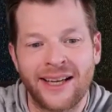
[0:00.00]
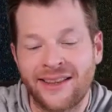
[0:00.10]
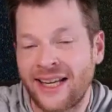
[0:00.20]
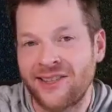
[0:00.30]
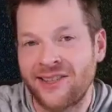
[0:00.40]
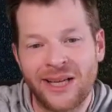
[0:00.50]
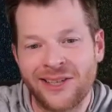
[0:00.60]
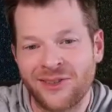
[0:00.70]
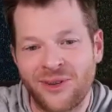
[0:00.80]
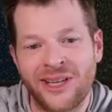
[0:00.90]
That's the
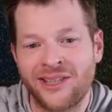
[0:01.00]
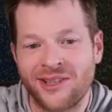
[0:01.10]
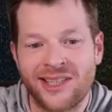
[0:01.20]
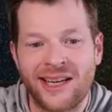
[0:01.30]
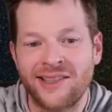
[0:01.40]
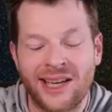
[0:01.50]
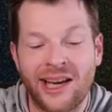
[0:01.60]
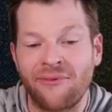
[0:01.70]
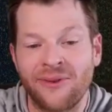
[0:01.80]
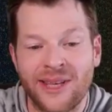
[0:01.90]
biggest one. It just takes
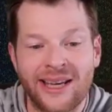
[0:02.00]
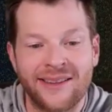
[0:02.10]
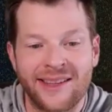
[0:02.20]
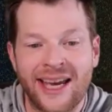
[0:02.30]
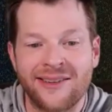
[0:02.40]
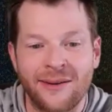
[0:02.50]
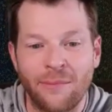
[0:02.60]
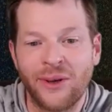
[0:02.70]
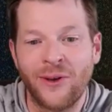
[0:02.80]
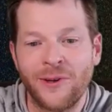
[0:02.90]
time for that
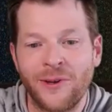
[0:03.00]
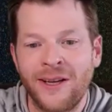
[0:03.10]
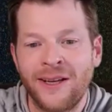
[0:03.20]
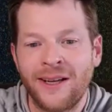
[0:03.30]
to build.